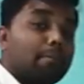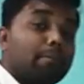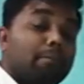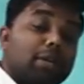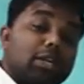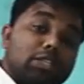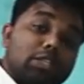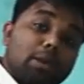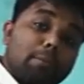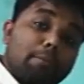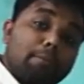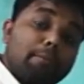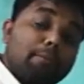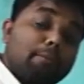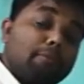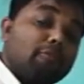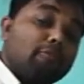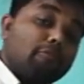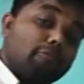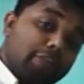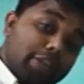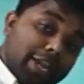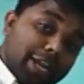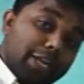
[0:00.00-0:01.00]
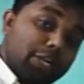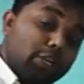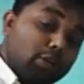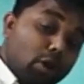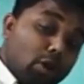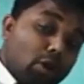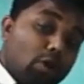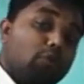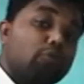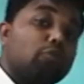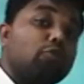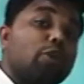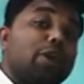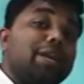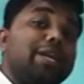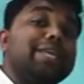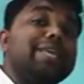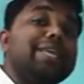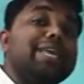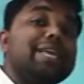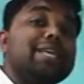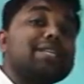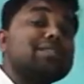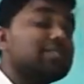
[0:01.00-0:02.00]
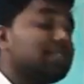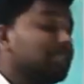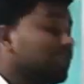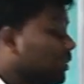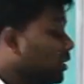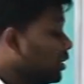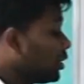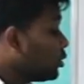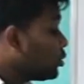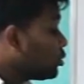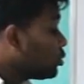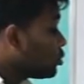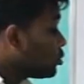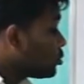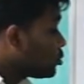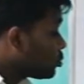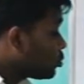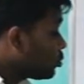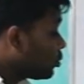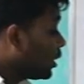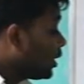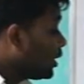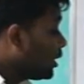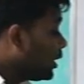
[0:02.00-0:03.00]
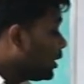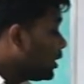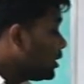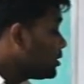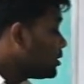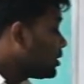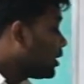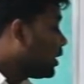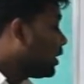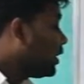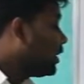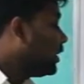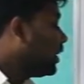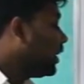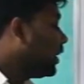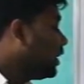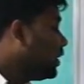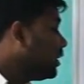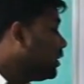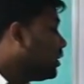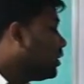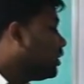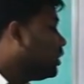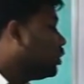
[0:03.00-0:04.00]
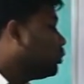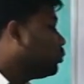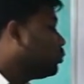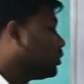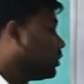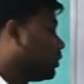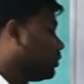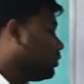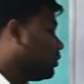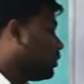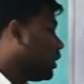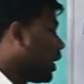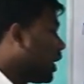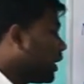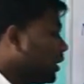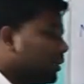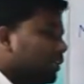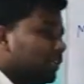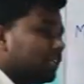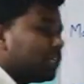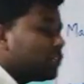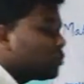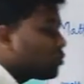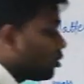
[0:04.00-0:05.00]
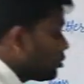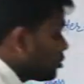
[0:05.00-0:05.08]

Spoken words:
but the weight of 1 kg sugar is 10 Newton. And it is